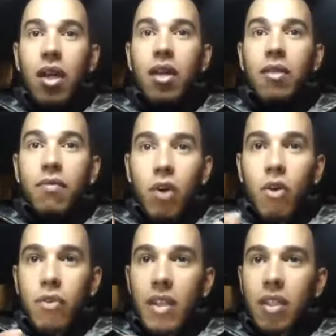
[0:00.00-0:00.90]
get
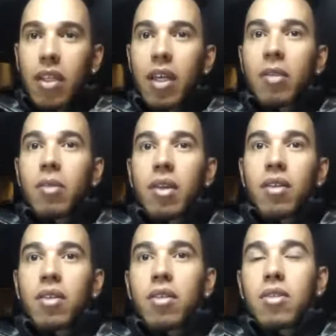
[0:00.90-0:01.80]
involved in the team
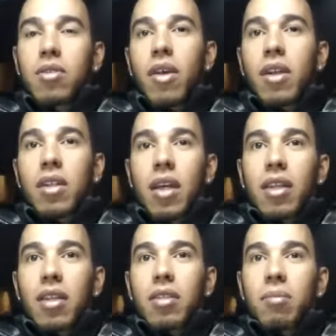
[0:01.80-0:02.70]
and try to get
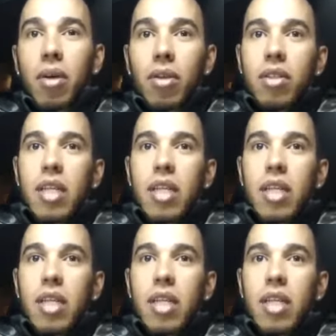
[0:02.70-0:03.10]
build the